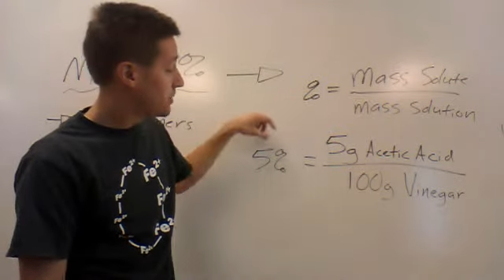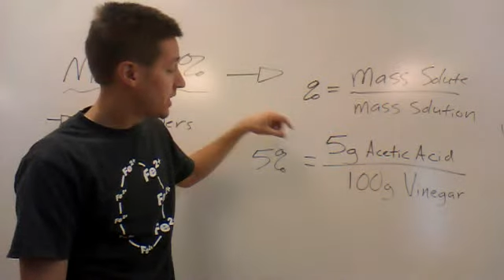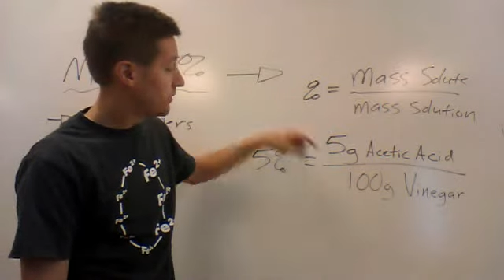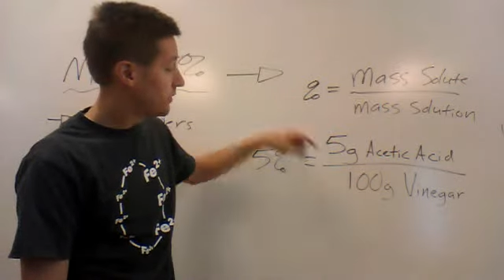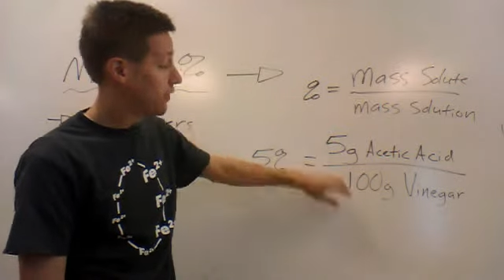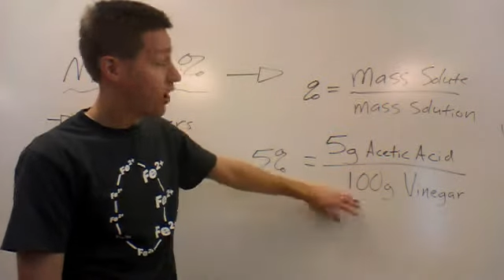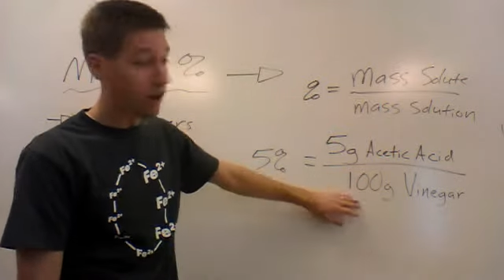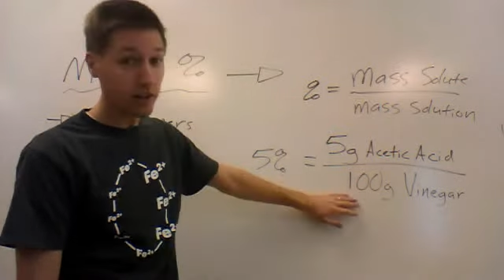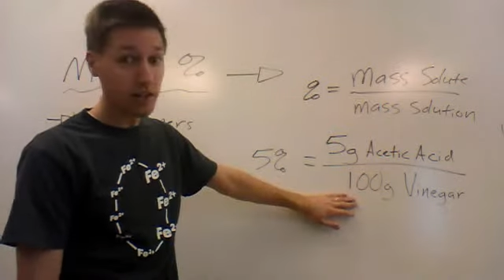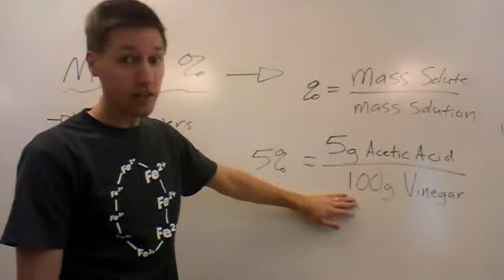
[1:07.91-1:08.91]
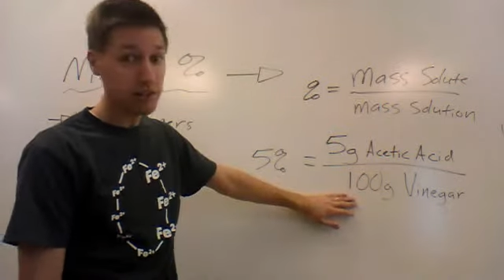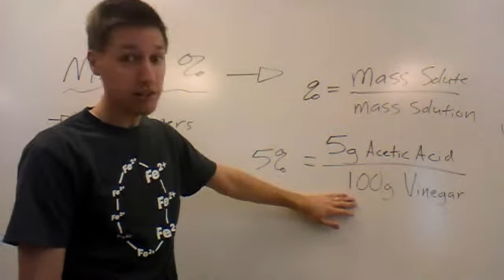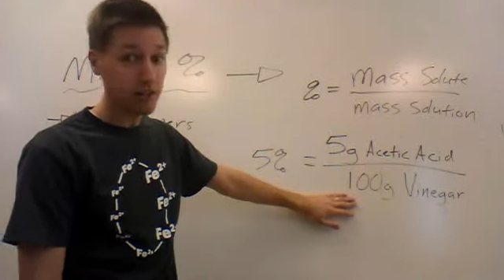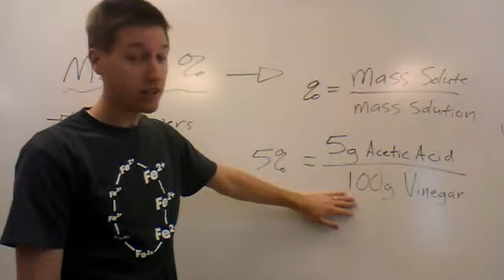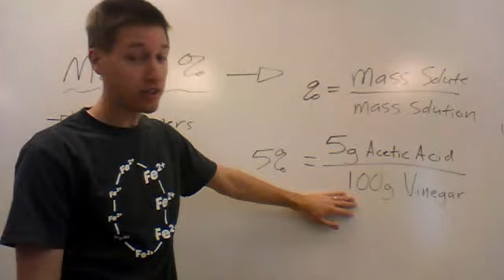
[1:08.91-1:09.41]
if you have 100 grams of
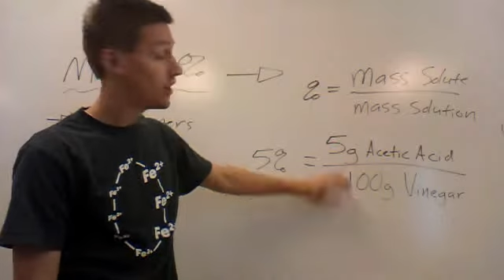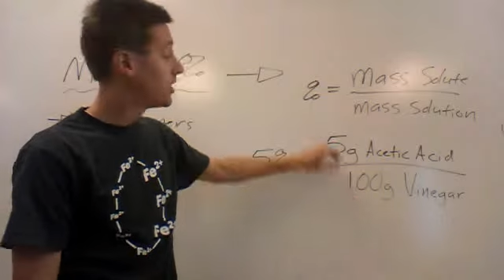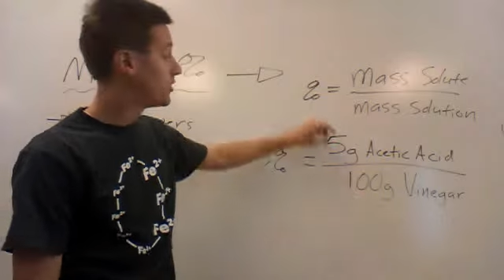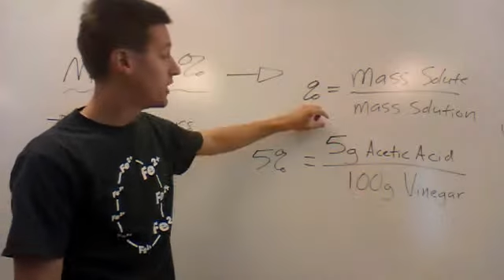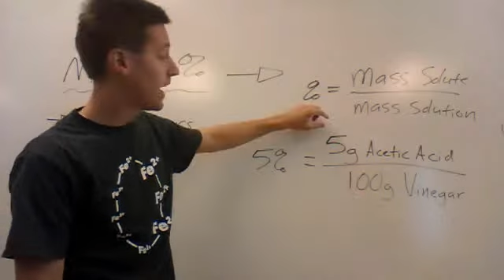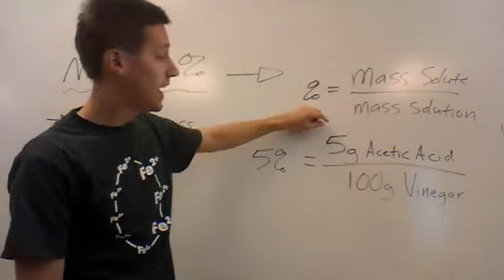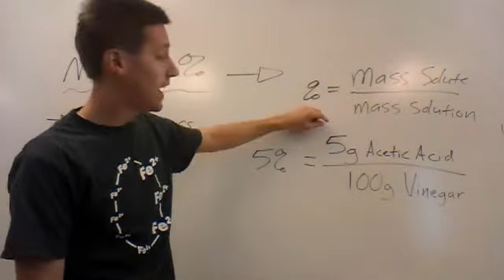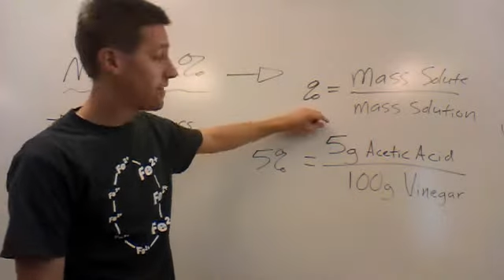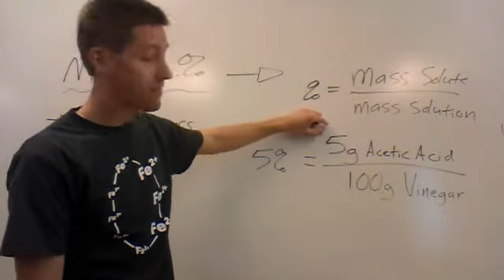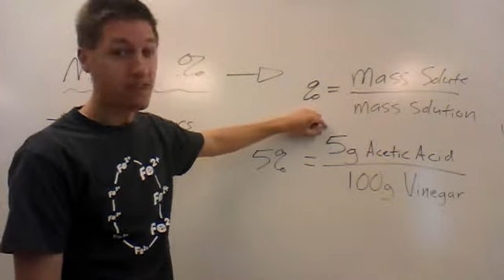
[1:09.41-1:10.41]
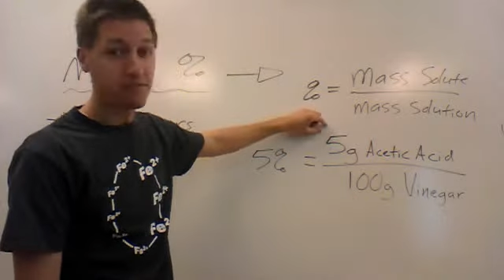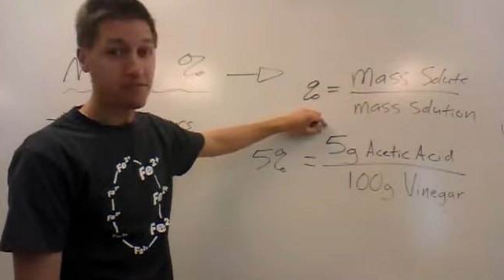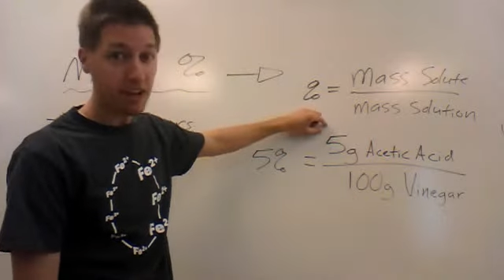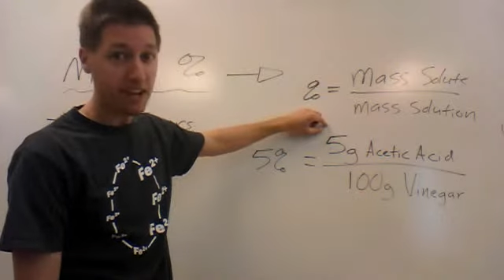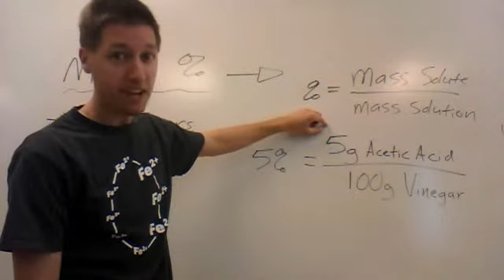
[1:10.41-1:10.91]
vinegar, you need to have
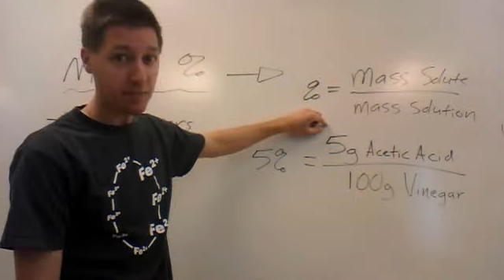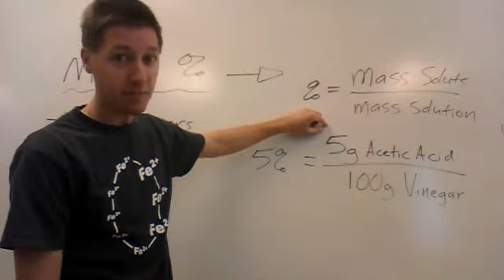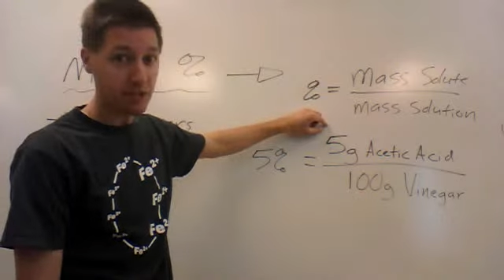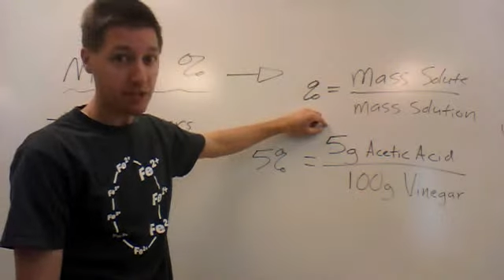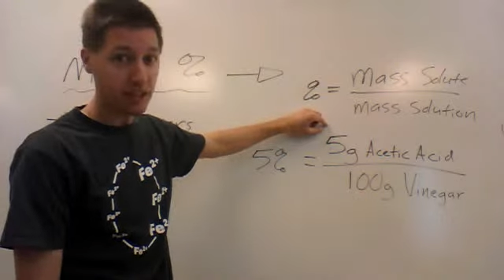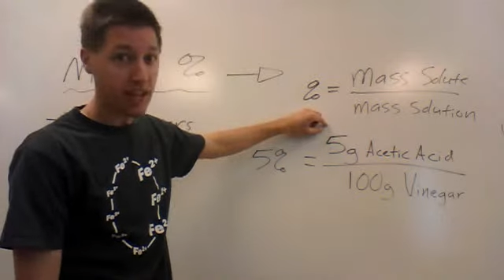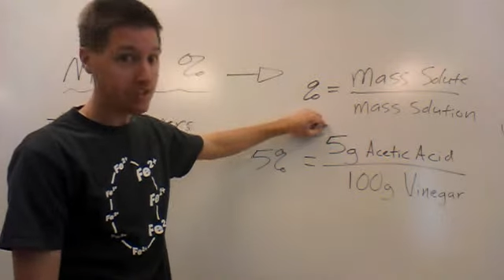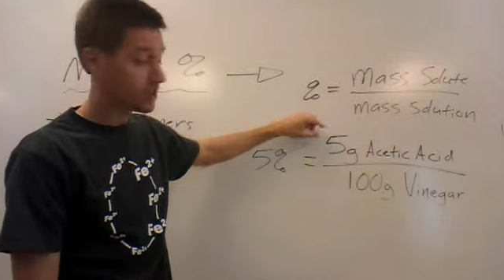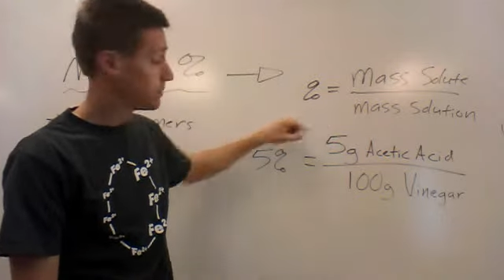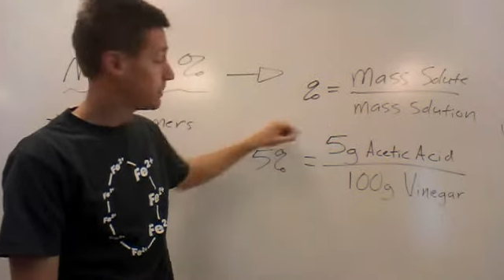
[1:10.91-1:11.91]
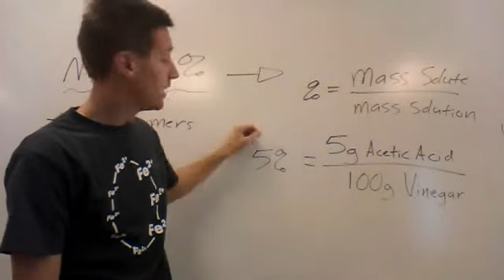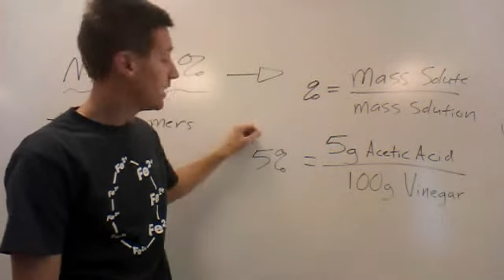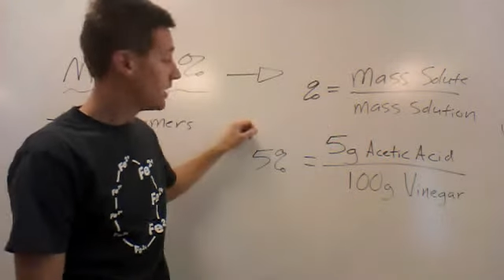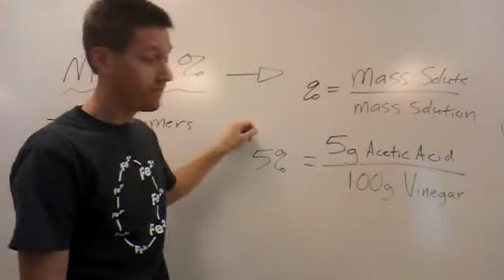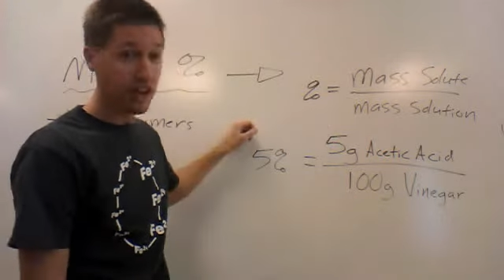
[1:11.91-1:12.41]
5 grams of acetic acid to be
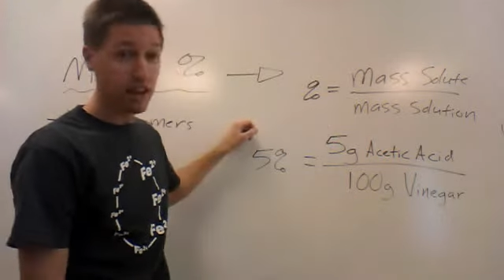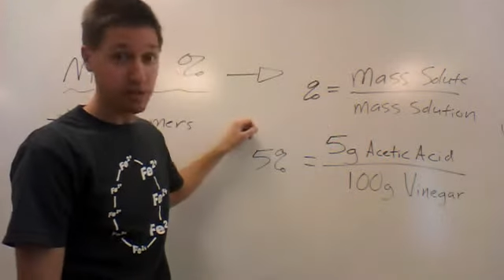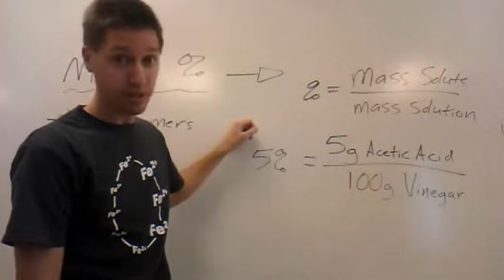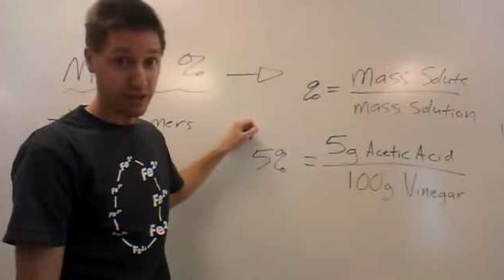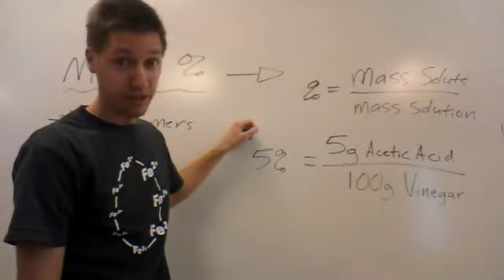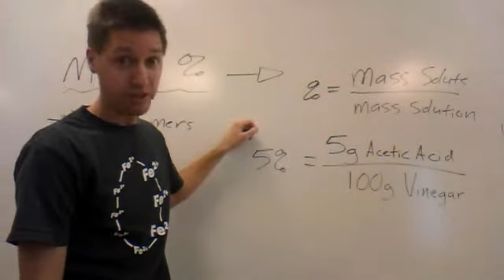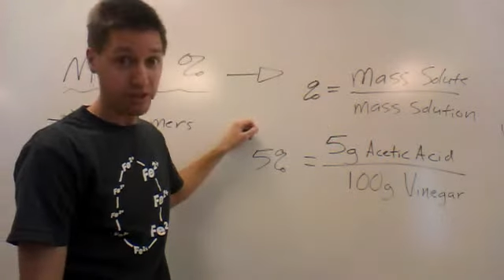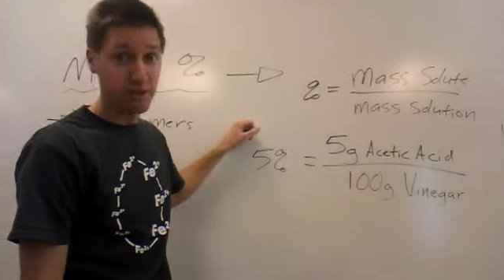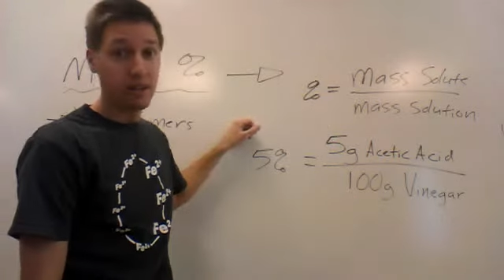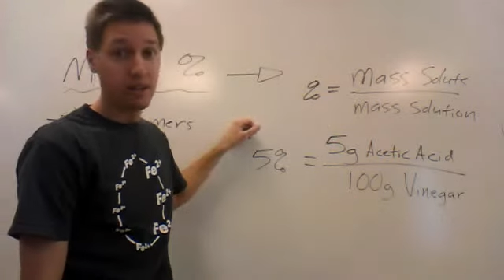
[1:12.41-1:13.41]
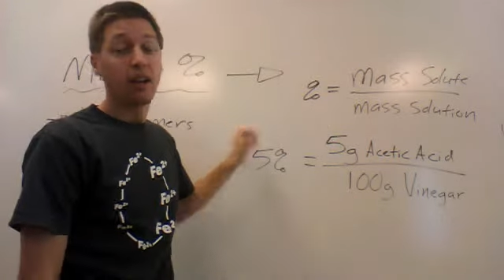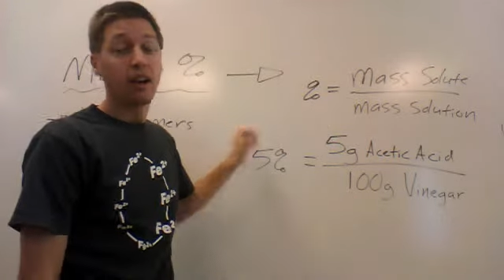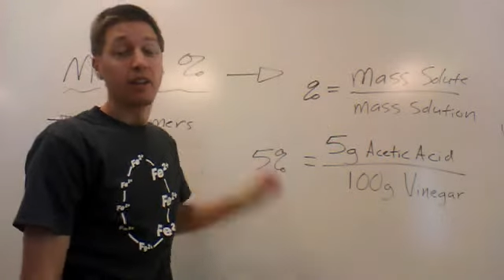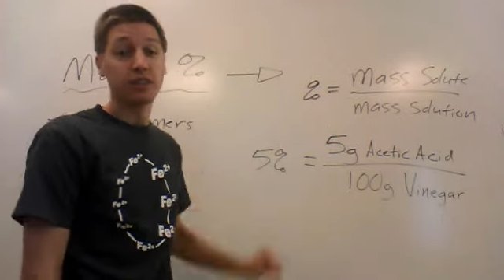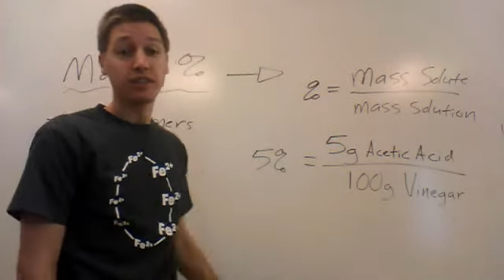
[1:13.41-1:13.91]

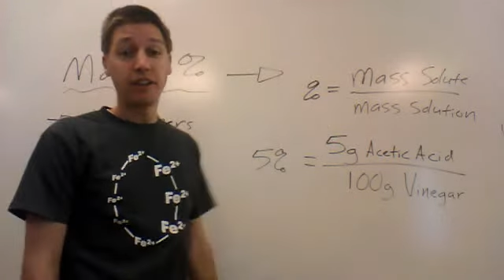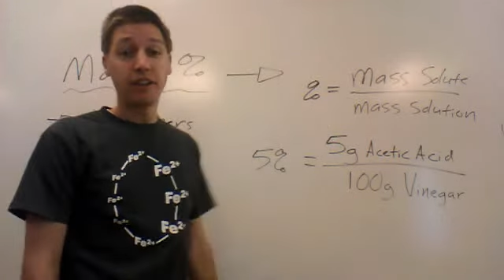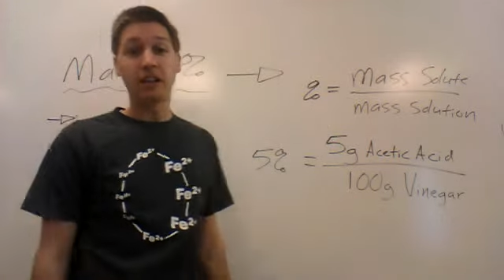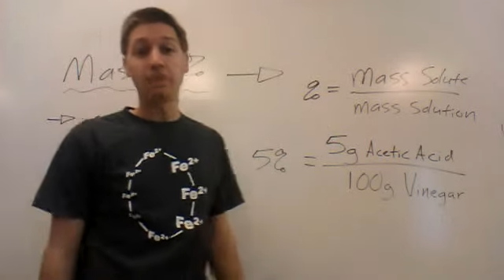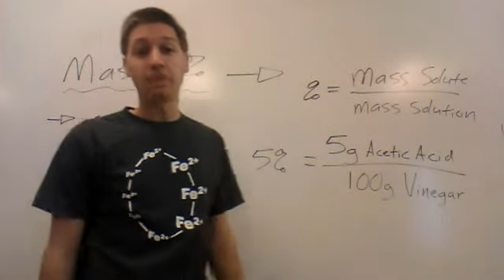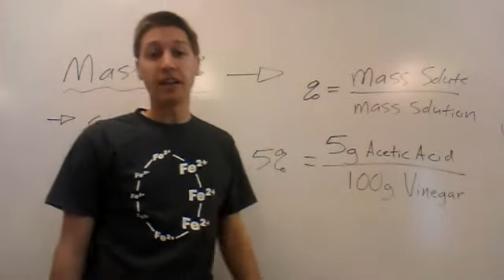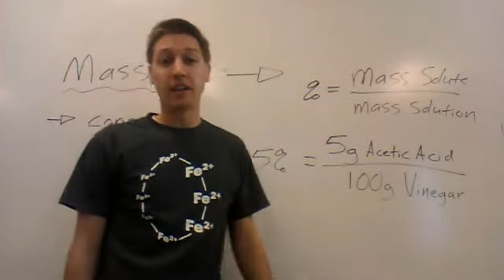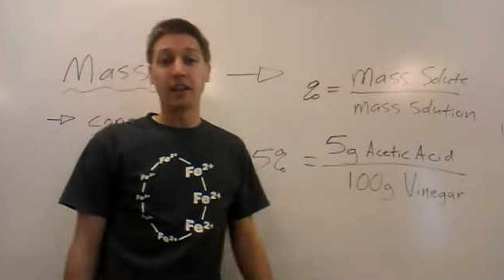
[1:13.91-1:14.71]
5%. This is how they can make